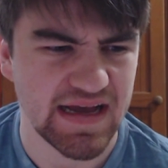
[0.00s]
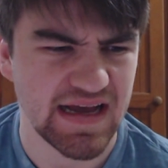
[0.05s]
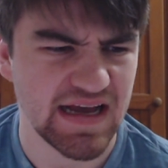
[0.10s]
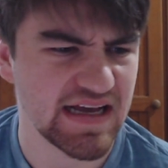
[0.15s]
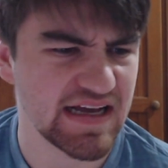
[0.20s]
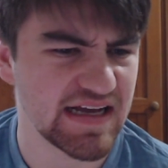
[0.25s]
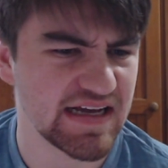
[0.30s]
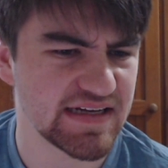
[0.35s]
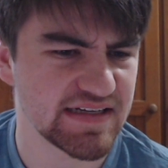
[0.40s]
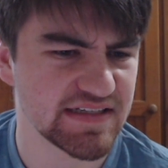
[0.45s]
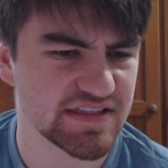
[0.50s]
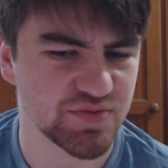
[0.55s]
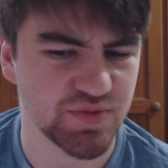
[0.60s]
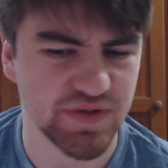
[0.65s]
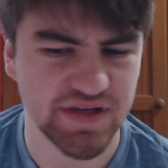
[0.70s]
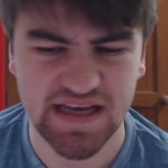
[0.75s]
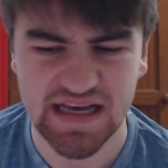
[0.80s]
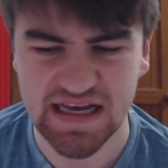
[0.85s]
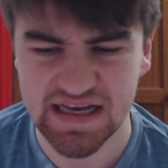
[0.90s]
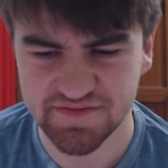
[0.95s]
as
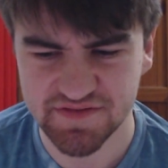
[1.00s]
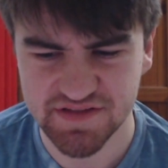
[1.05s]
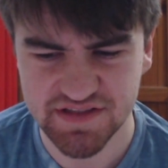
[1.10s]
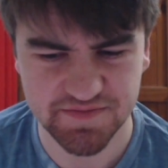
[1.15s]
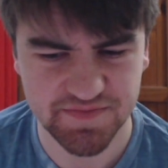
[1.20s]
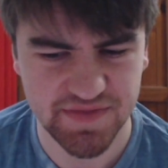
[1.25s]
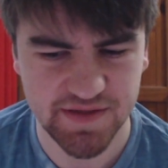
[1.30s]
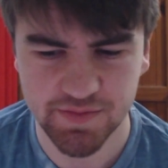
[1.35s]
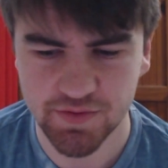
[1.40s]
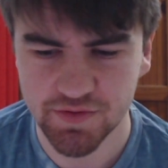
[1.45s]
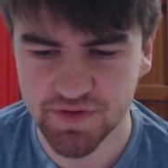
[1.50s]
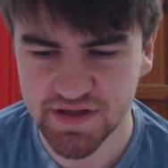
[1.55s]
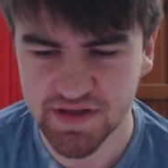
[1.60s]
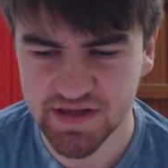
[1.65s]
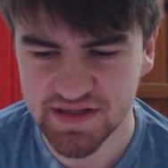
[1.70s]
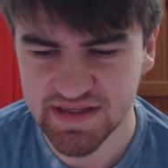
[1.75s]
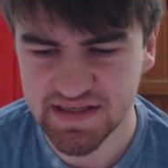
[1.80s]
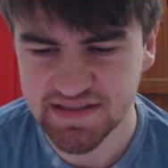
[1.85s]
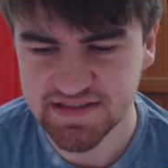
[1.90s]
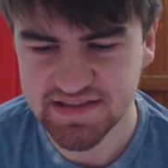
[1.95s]
we have some people
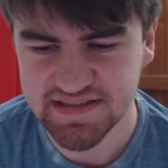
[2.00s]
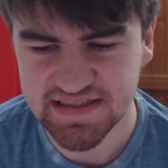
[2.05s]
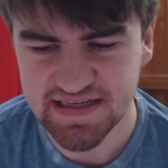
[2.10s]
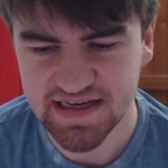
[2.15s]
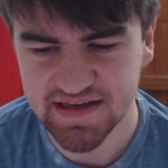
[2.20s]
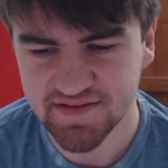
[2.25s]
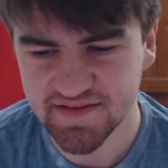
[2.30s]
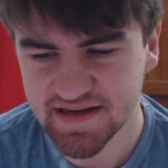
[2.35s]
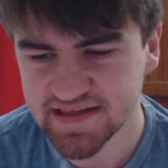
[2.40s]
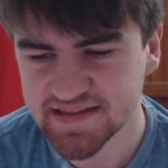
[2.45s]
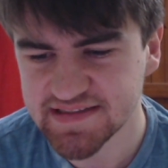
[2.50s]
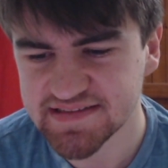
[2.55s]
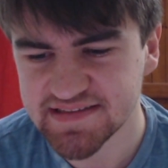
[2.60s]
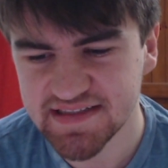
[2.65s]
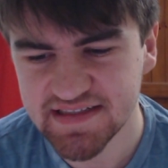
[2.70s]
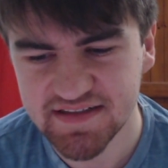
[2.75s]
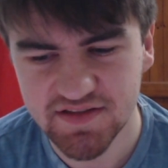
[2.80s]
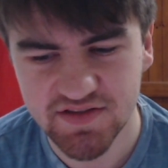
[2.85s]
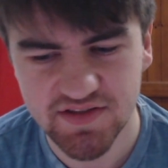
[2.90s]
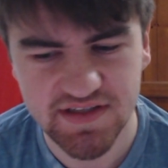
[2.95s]
that need to get like
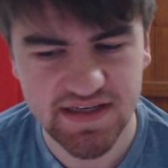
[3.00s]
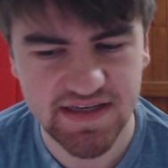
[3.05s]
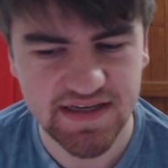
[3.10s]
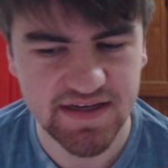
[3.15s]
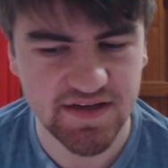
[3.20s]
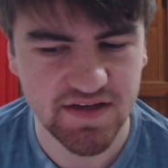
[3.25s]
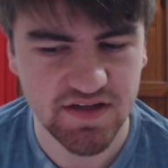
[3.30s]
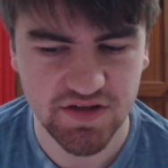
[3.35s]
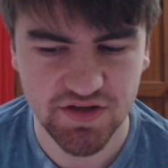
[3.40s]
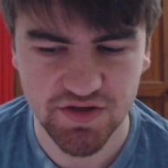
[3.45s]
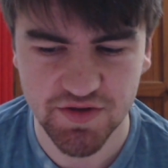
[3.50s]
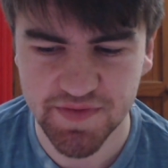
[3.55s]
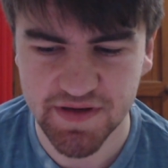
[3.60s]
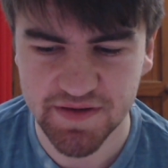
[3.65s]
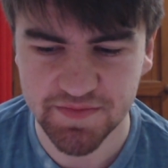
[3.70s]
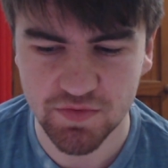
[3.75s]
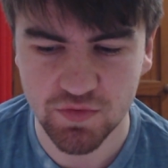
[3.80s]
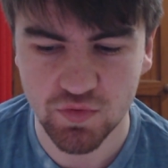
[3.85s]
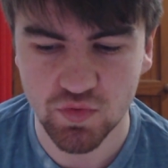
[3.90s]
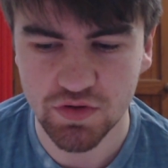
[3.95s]
Sinclair. A lot of
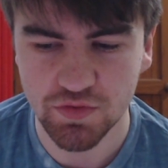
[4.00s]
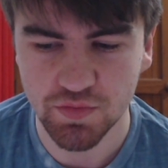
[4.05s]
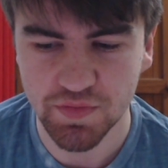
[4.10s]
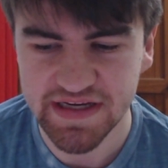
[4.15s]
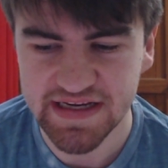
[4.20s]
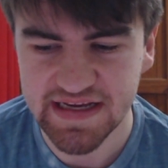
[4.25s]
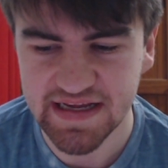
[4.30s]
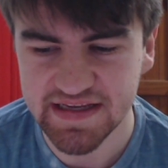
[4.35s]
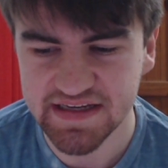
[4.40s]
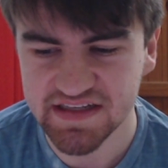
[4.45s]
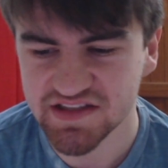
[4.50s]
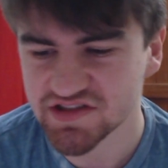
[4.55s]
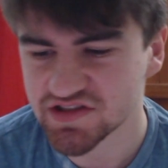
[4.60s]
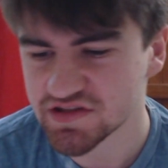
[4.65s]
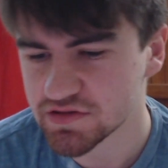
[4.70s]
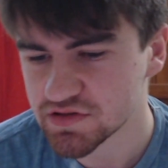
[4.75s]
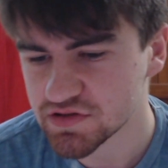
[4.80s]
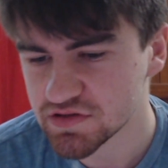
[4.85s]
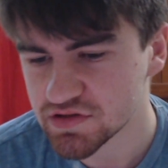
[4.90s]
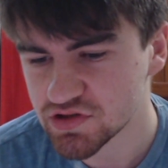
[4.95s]
people will be getting
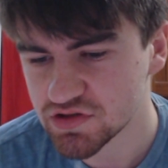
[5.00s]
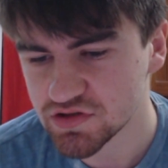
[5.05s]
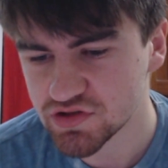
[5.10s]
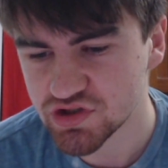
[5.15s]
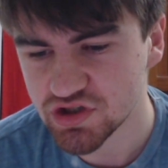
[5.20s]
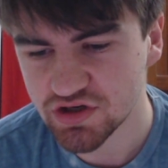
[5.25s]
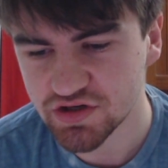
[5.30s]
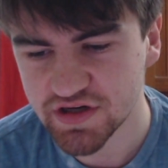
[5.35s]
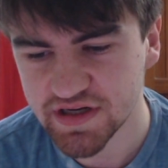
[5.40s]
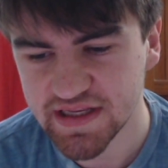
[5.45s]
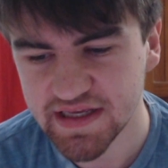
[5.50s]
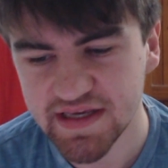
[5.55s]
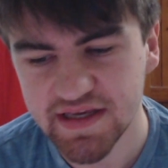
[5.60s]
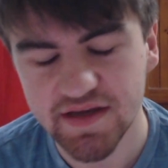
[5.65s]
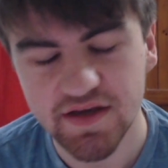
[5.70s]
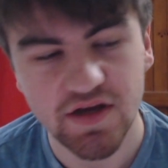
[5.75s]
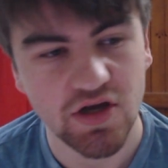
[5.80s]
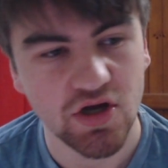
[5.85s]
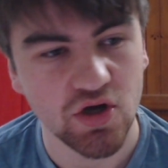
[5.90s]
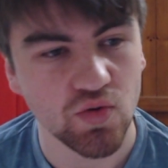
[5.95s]
Doherty
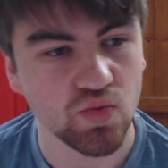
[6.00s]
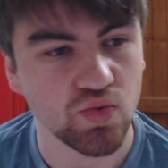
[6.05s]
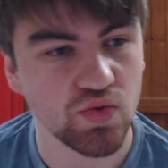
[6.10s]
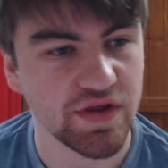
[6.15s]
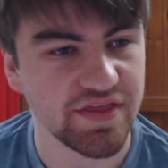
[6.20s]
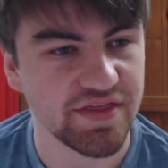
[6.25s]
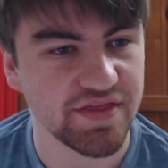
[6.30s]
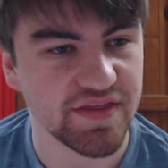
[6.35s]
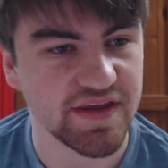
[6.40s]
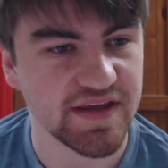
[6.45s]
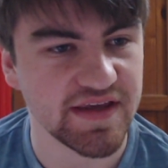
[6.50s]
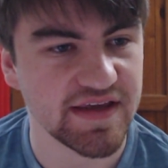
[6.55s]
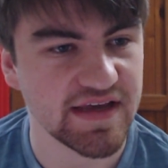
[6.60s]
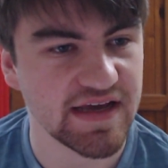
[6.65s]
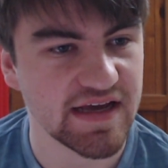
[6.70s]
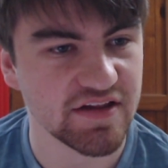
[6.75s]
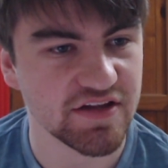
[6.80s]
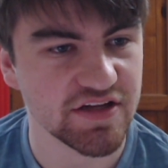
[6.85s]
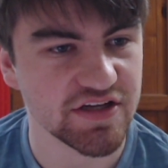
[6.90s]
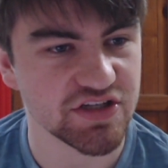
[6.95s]
with the
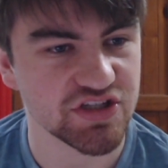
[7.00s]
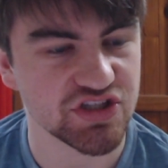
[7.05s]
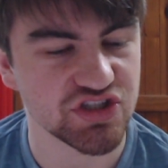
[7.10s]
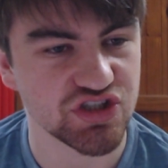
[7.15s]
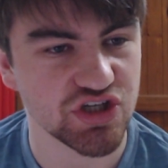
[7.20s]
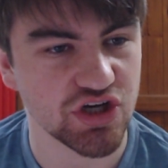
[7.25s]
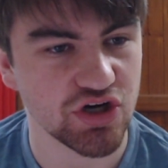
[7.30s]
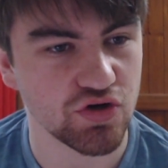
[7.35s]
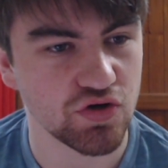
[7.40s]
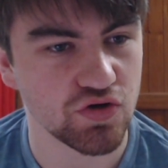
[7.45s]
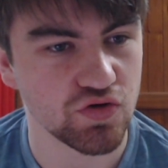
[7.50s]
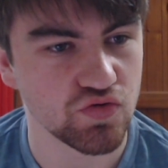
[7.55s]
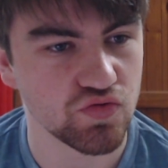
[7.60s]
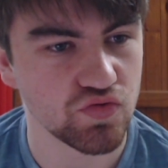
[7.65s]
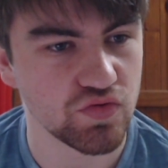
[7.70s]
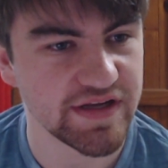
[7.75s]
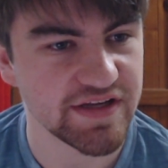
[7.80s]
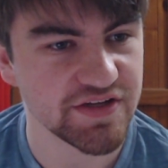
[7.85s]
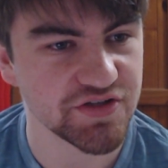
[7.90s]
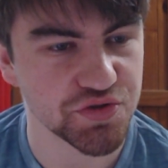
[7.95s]
Elliott
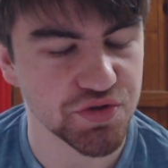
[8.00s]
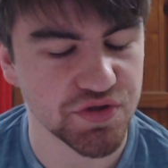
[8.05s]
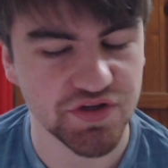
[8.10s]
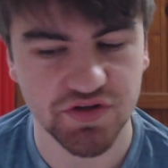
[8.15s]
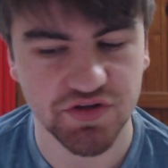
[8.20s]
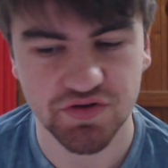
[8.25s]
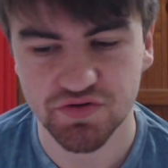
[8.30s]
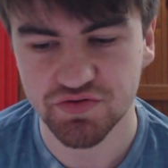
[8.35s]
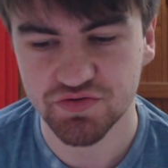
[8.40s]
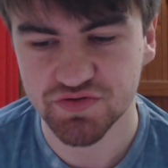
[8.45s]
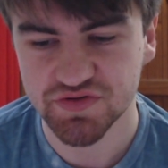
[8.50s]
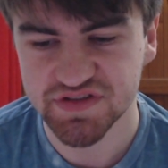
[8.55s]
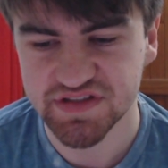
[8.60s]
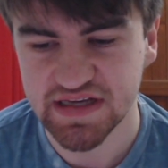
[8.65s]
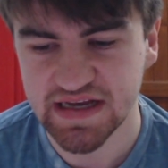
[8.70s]
Yeo injury news.